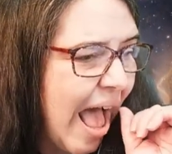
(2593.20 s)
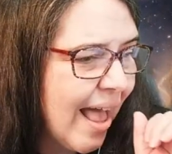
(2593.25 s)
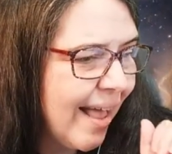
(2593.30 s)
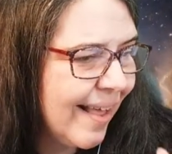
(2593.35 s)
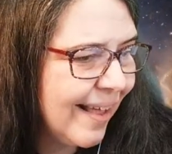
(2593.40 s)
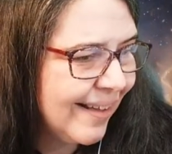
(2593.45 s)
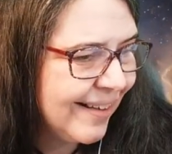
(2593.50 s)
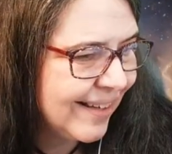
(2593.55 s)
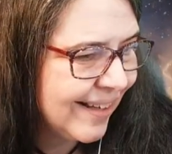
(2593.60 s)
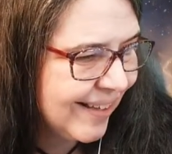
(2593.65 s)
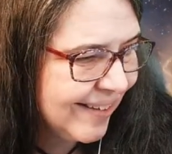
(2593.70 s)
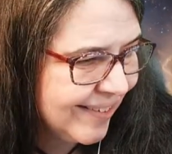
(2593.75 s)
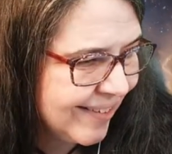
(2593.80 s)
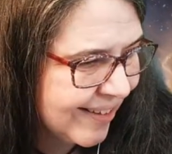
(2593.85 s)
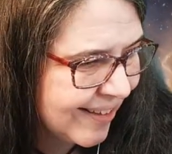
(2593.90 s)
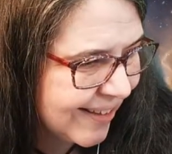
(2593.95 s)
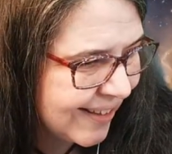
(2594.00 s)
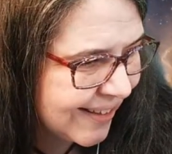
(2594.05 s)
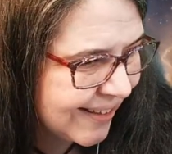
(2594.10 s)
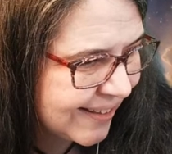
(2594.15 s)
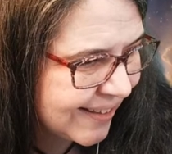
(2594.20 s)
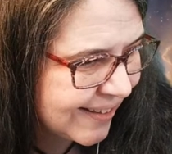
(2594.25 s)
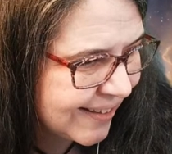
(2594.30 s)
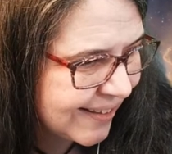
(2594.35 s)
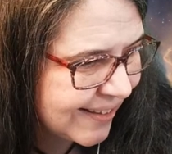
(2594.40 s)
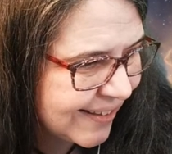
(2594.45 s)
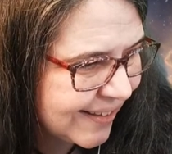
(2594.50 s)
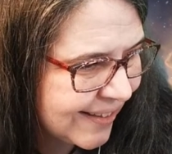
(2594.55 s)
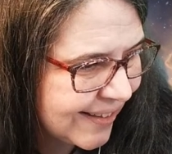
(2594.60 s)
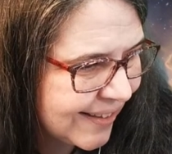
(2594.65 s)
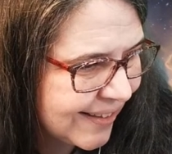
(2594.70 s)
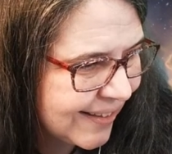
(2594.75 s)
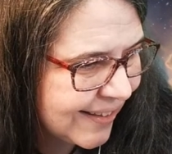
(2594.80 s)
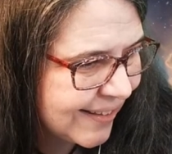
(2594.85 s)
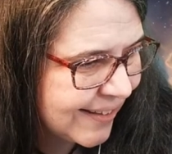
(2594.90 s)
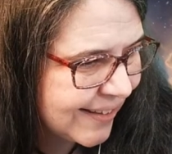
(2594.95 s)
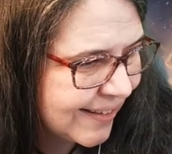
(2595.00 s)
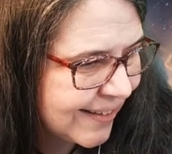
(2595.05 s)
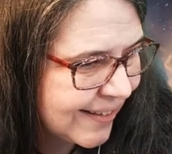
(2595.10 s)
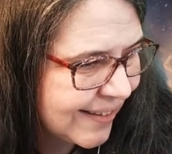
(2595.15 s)

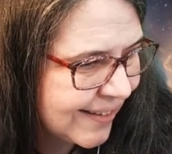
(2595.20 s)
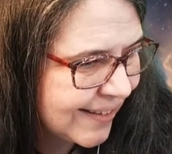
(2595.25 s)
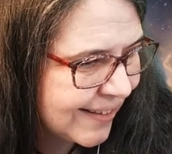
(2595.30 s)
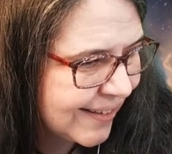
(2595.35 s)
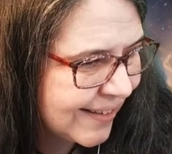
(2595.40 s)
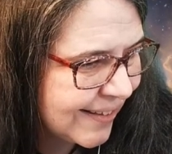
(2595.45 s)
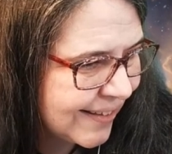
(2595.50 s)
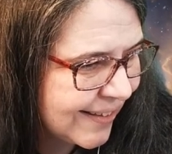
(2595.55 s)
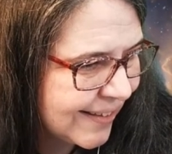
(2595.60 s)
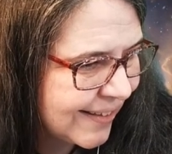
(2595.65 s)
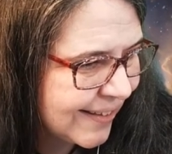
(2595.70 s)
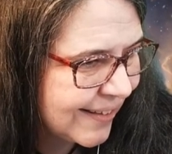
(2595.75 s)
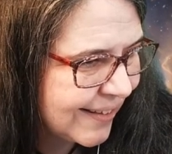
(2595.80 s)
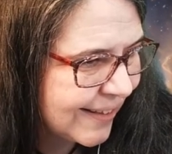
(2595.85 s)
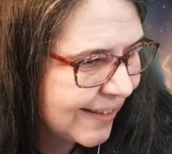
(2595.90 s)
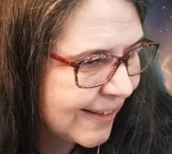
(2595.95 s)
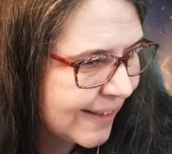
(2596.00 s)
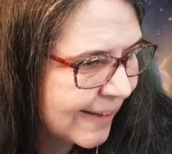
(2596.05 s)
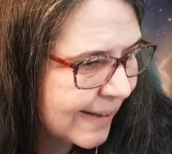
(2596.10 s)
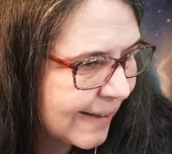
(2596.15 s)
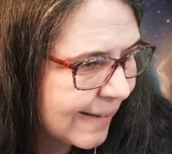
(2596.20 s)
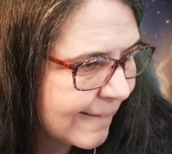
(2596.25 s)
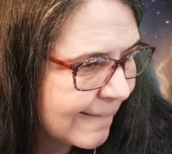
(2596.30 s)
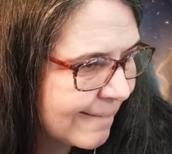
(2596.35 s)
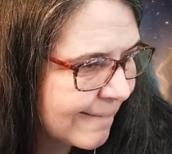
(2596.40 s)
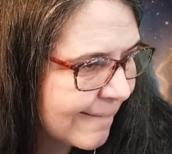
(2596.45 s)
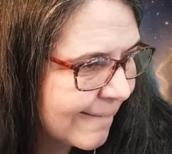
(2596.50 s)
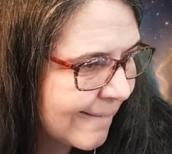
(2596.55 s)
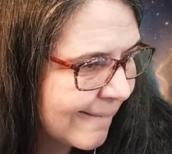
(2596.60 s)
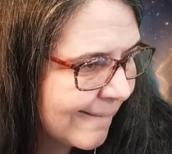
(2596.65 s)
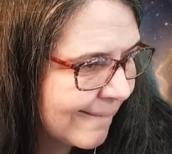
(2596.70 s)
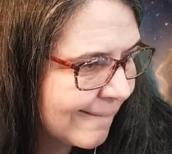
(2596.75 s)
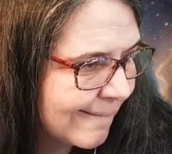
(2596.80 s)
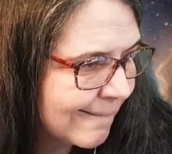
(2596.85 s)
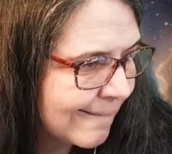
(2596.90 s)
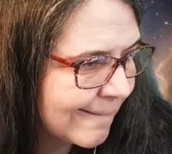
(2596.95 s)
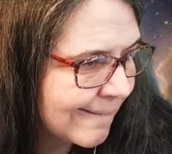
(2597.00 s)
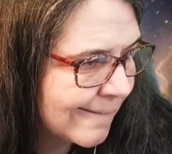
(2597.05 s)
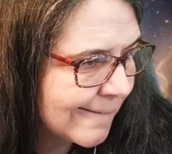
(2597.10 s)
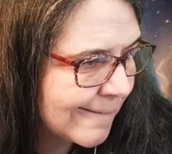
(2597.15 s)

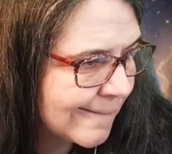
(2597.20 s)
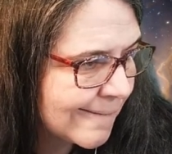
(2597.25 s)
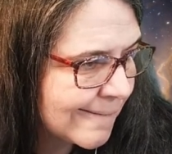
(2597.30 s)
This person isn't speaking.